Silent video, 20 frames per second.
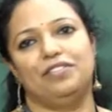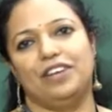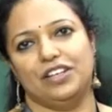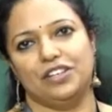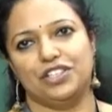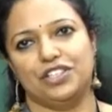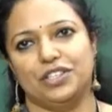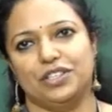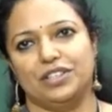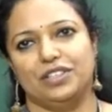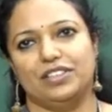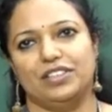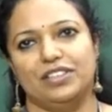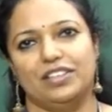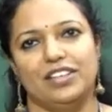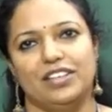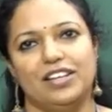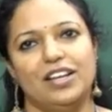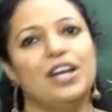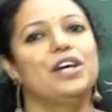function.
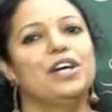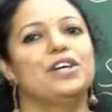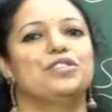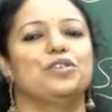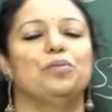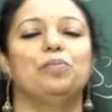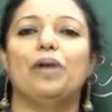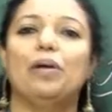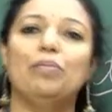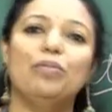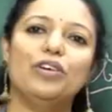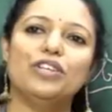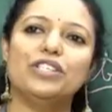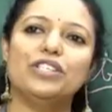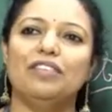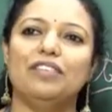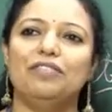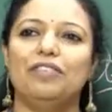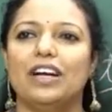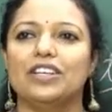So
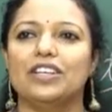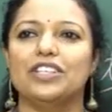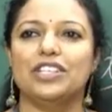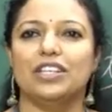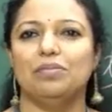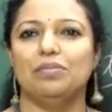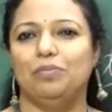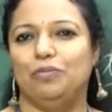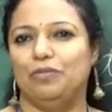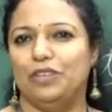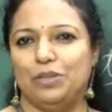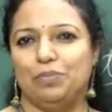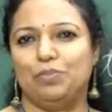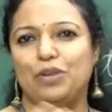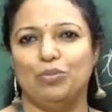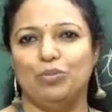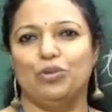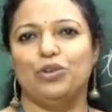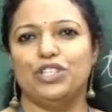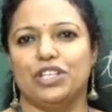promotional function with
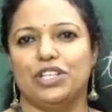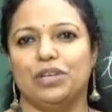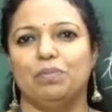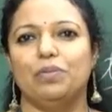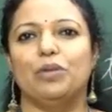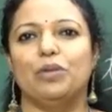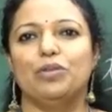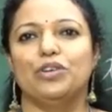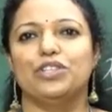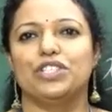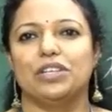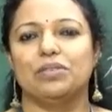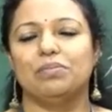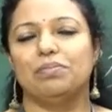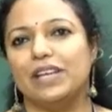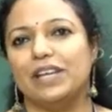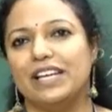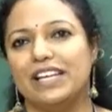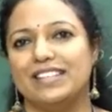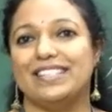
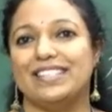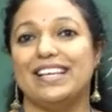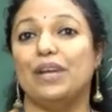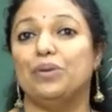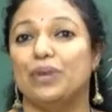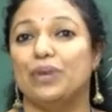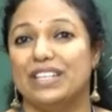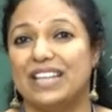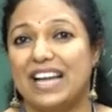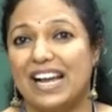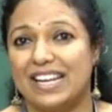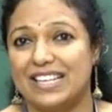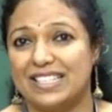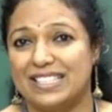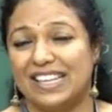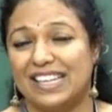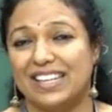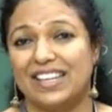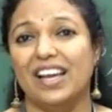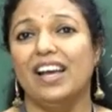promotion means
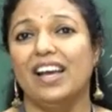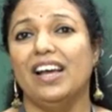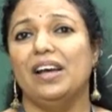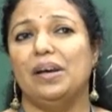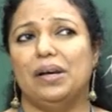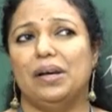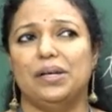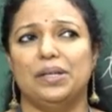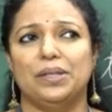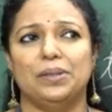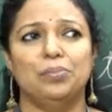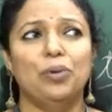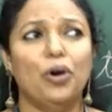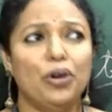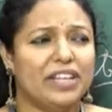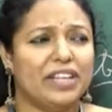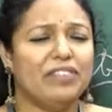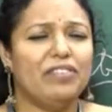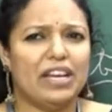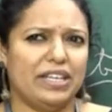advertising,
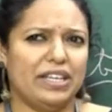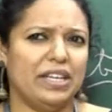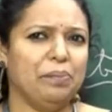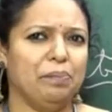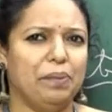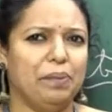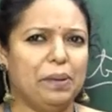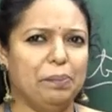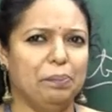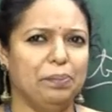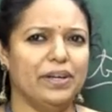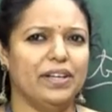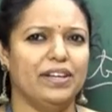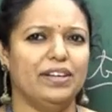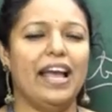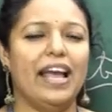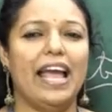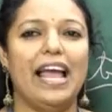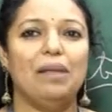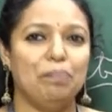motivating
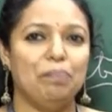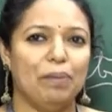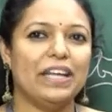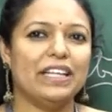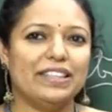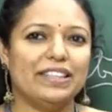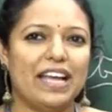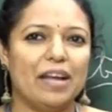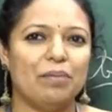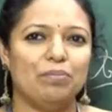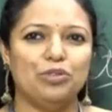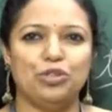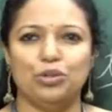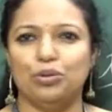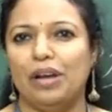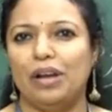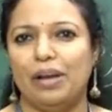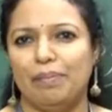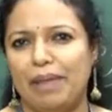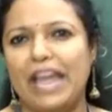people, helping them
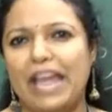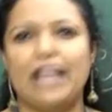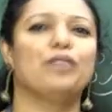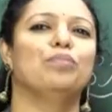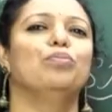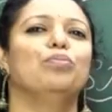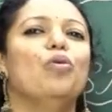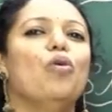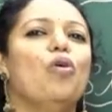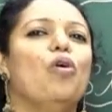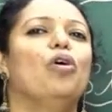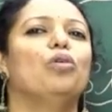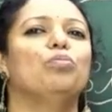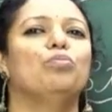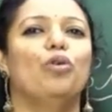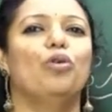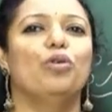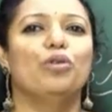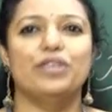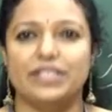to make
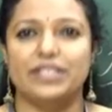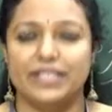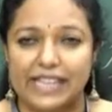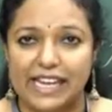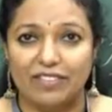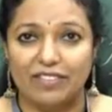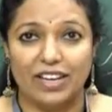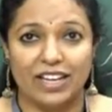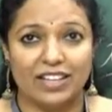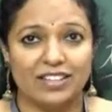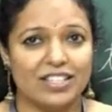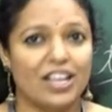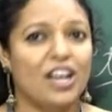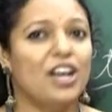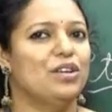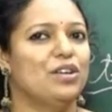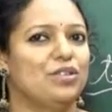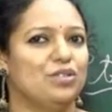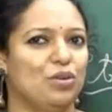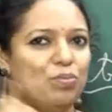more savings.
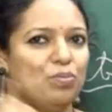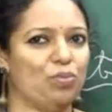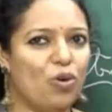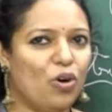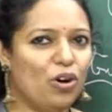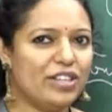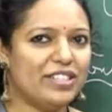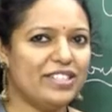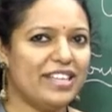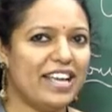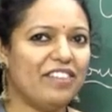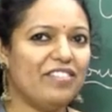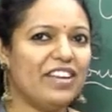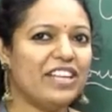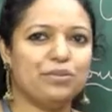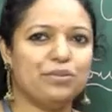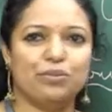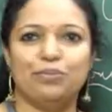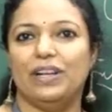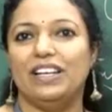So more
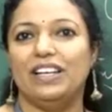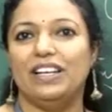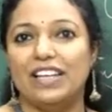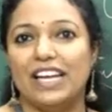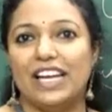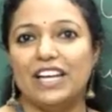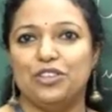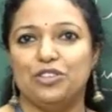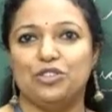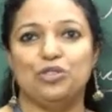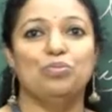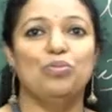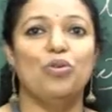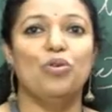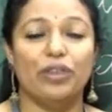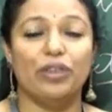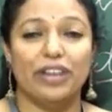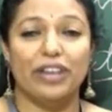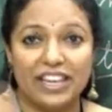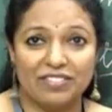savings will lead to
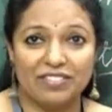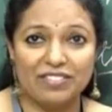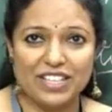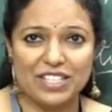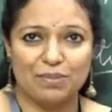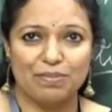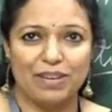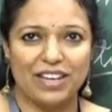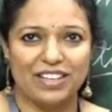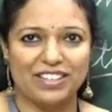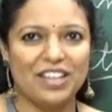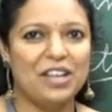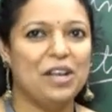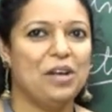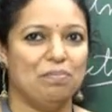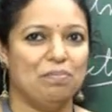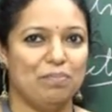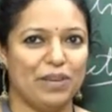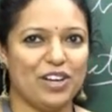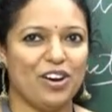more investment,
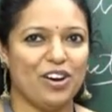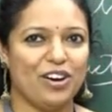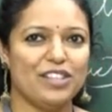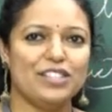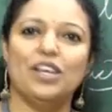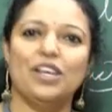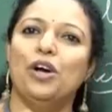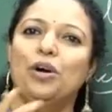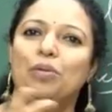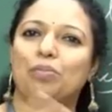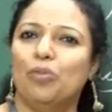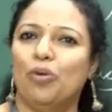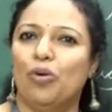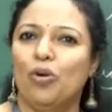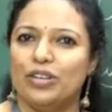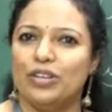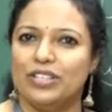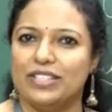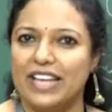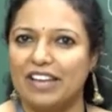because
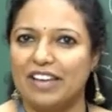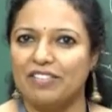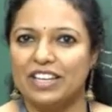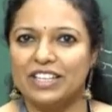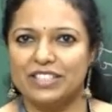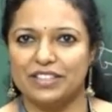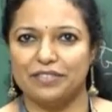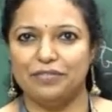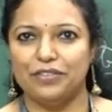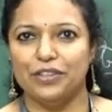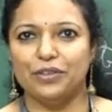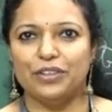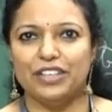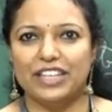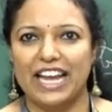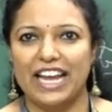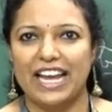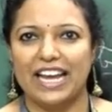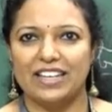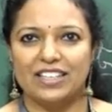more savings if you
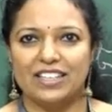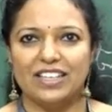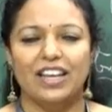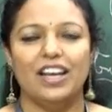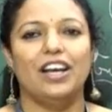get,